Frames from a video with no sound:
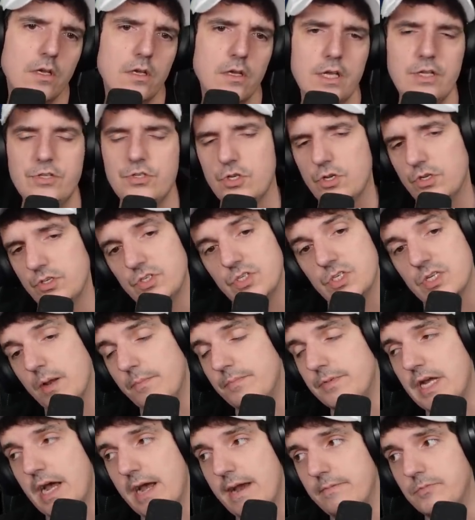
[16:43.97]
It's good
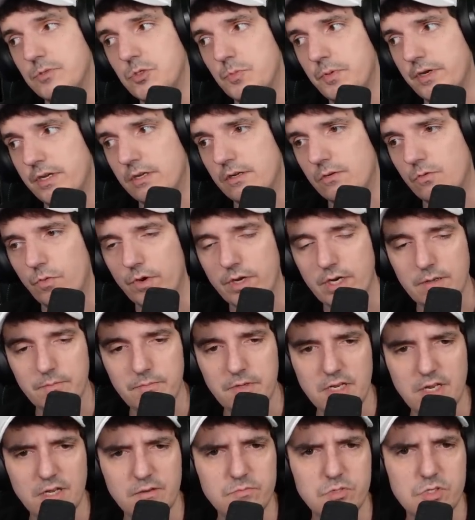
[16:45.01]
sometimes, but when it
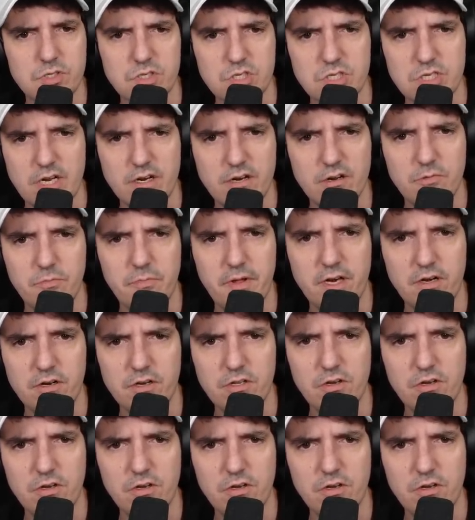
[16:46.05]
becomes the standard meta,